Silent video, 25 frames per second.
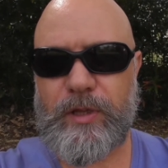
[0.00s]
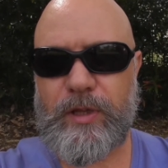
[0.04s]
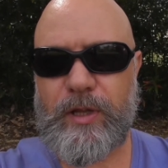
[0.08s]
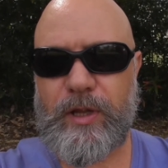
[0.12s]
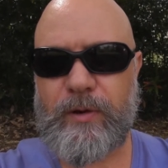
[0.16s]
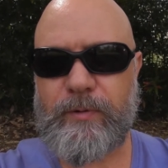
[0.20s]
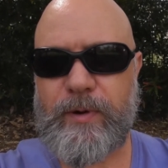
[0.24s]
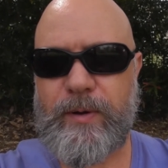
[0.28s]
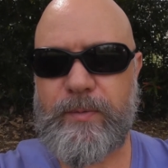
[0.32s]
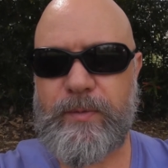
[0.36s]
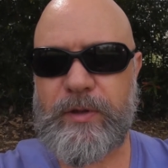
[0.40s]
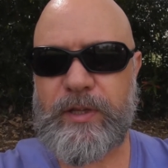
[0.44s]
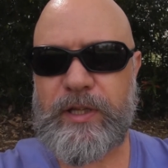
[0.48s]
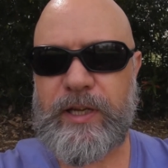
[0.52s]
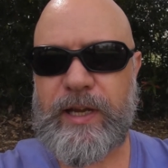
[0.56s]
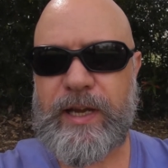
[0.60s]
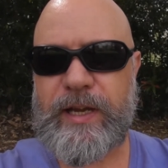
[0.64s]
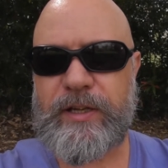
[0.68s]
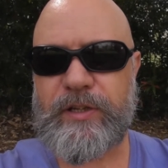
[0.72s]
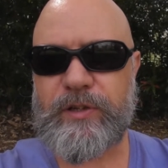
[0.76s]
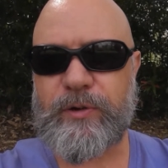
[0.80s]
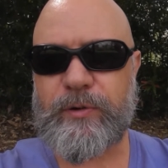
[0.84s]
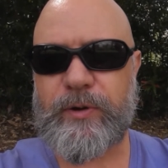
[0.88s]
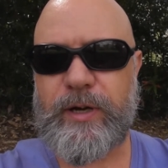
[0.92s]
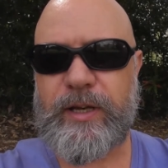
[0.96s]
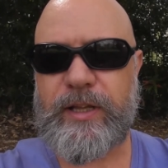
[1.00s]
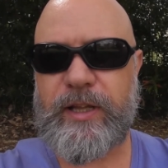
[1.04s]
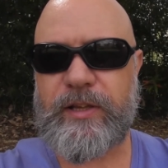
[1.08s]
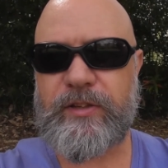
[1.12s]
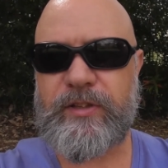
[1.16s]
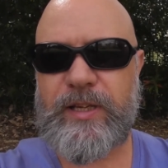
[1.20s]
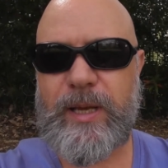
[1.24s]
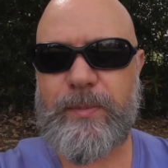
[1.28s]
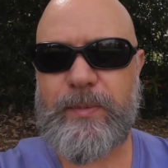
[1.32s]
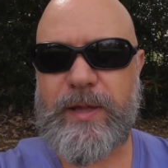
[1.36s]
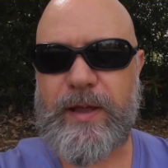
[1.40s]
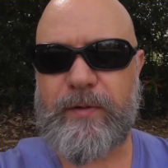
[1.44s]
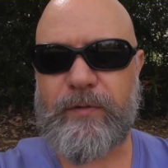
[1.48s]
I went with Tangerine. They
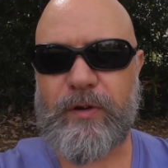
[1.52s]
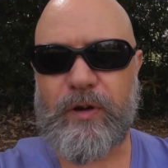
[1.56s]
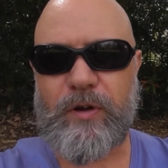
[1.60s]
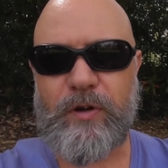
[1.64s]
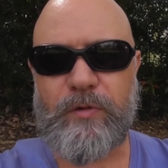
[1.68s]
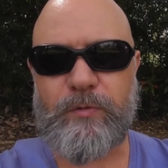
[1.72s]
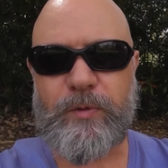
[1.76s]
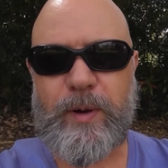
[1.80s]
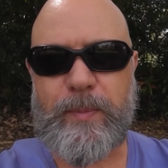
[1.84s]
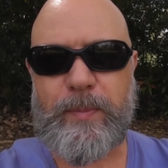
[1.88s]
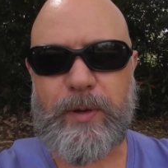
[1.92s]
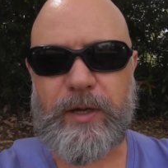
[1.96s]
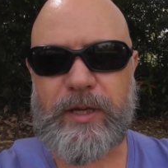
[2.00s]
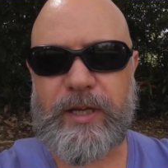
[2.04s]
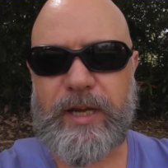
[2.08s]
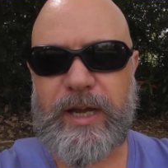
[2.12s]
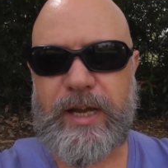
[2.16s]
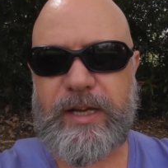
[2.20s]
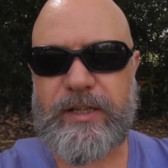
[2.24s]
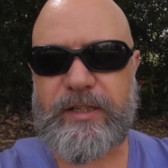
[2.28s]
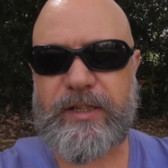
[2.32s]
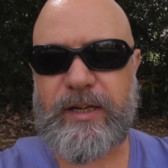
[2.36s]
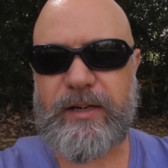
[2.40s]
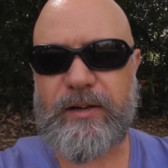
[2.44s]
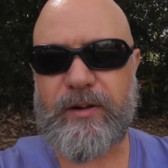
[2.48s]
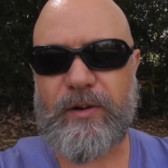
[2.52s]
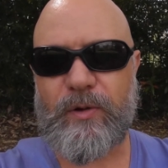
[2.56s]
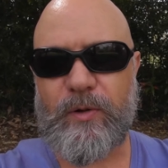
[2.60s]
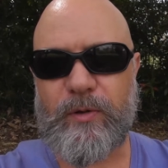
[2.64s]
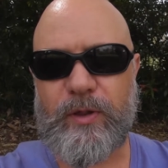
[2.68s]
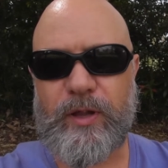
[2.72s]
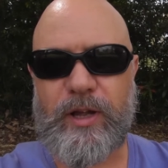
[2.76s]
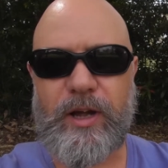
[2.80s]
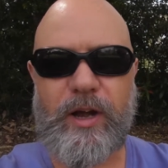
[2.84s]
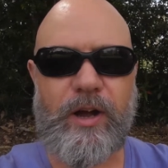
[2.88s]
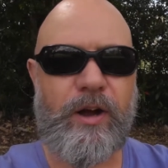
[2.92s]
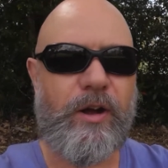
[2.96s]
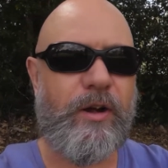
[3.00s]
seem to have a good reputation,
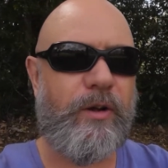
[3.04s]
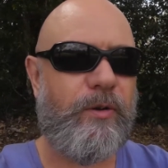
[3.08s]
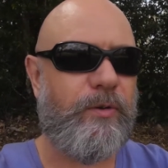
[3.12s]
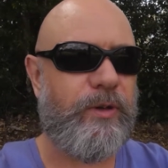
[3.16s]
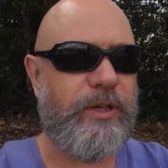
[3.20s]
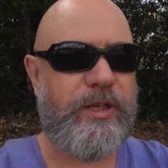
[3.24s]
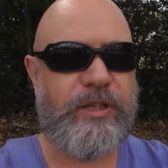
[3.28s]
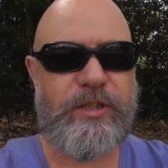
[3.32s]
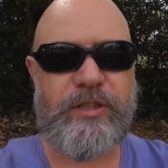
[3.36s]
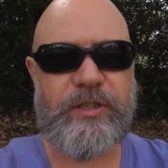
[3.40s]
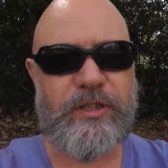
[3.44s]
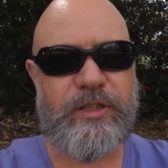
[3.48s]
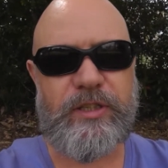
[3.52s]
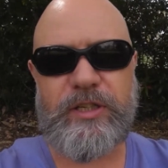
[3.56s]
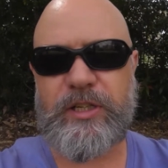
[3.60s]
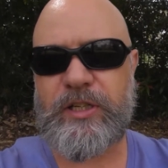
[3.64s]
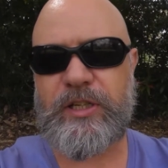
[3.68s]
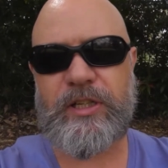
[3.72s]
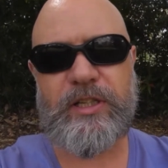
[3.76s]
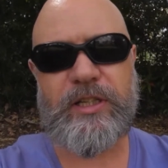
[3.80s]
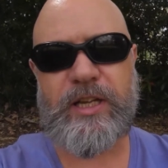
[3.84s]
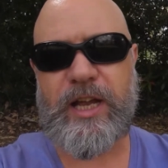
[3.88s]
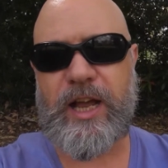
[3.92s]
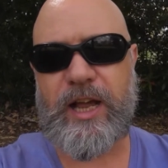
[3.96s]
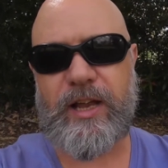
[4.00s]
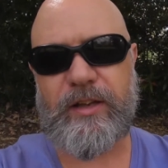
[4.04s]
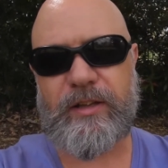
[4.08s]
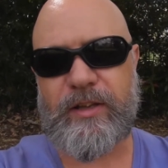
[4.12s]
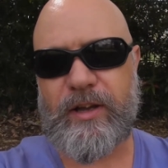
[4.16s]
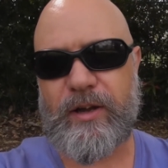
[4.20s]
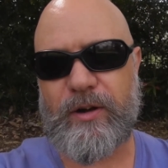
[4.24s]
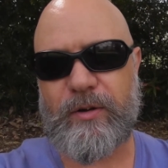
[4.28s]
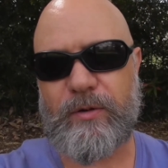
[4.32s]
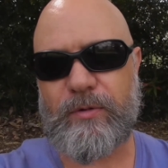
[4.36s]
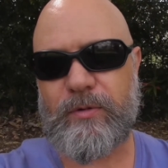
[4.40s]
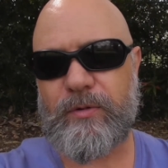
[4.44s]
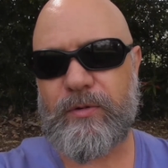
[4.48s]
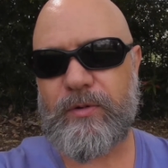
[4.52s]
although you just you just can't
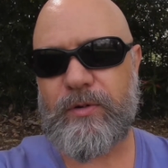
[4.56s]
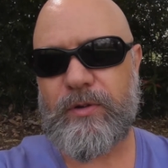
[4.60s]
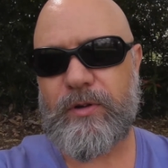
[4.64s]
tell.